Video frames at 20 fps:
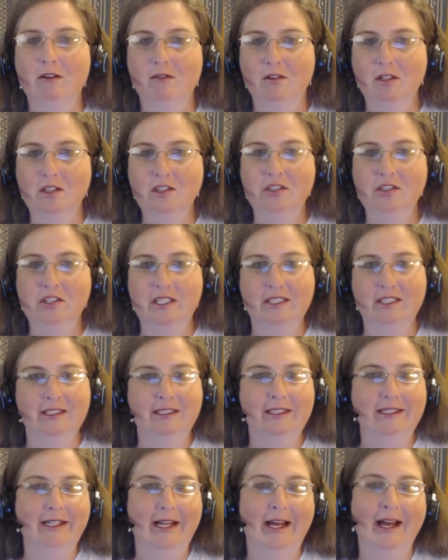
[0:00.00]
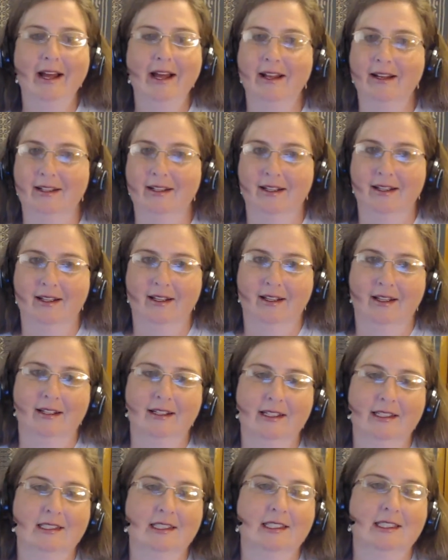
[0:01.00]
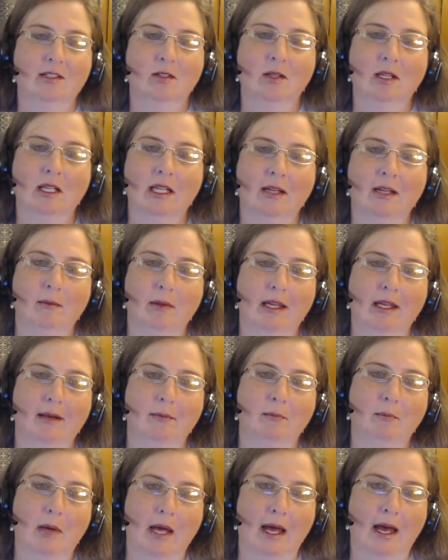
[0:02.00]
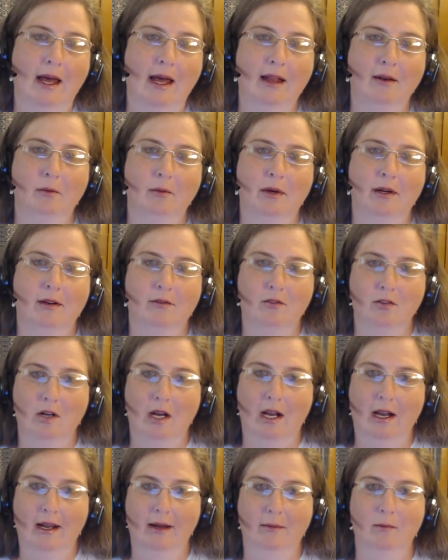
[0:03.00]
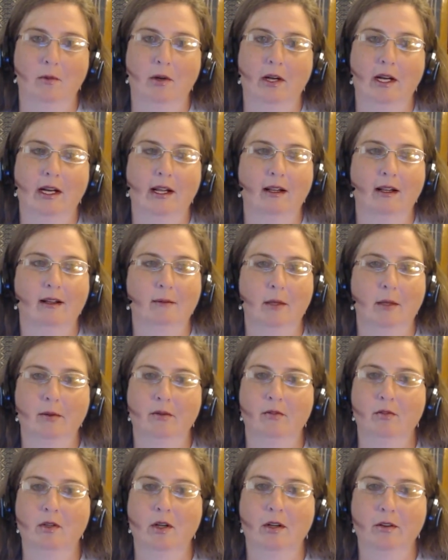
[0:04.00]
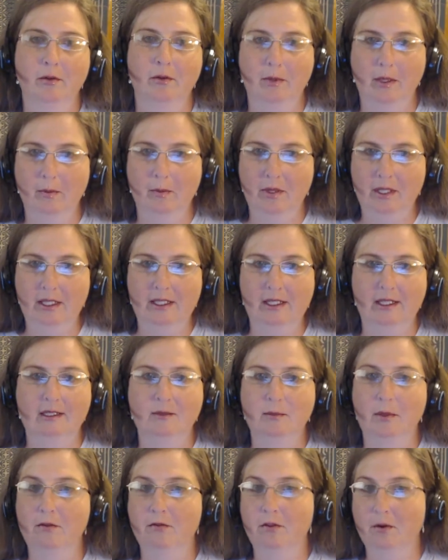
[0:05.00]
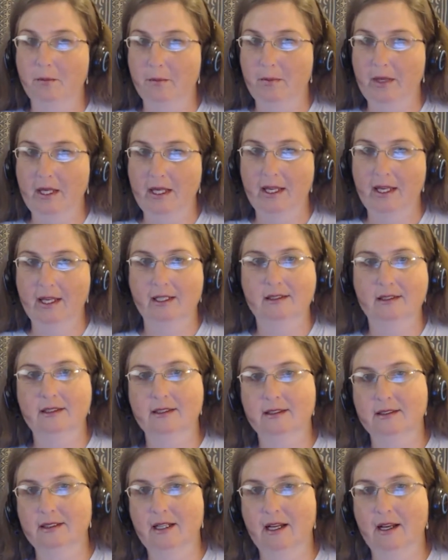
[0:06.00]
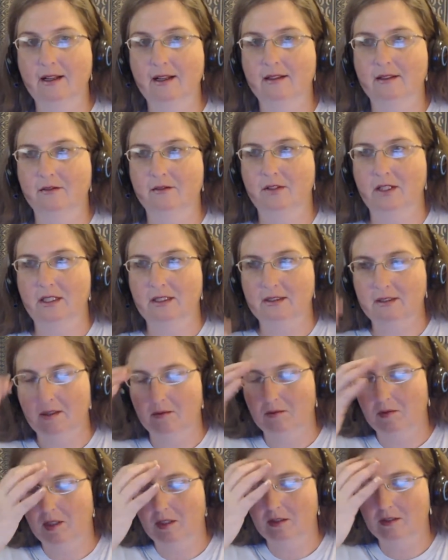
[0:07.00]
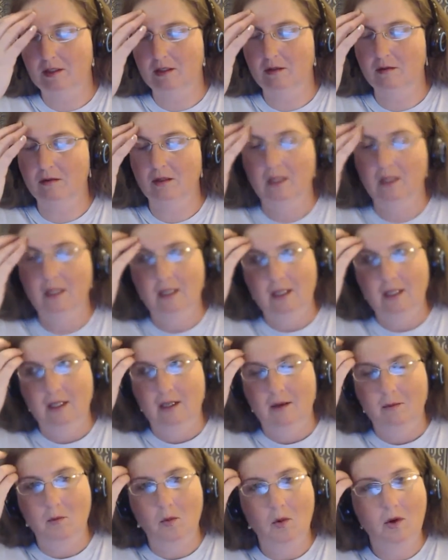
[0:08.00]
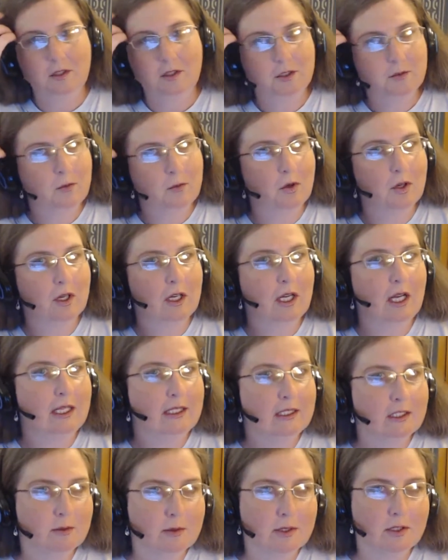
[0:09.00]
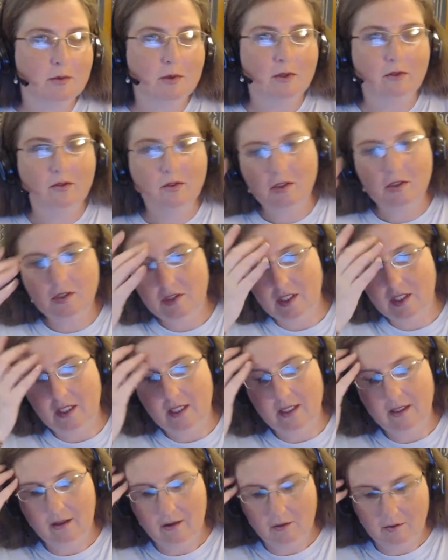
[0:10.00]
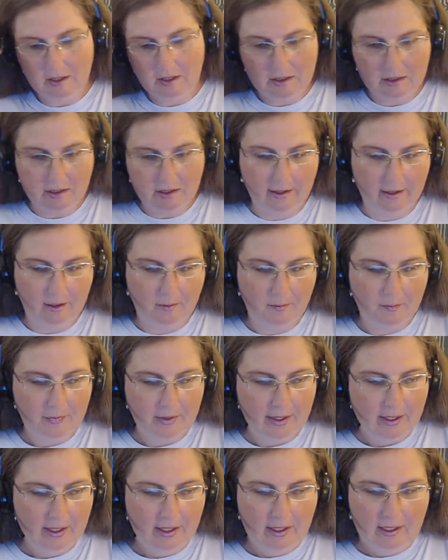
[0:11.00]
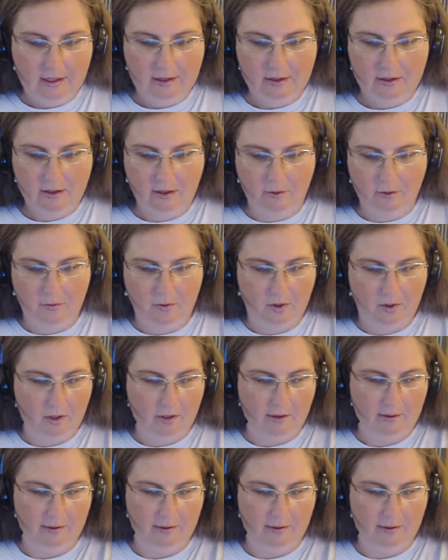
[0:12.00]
Reverse does not necessarily mean bad whenever I'm reading. Maybe for other people it does, but for me it does not. In fact, some cards are much more kind to us reversed than they are right side up. So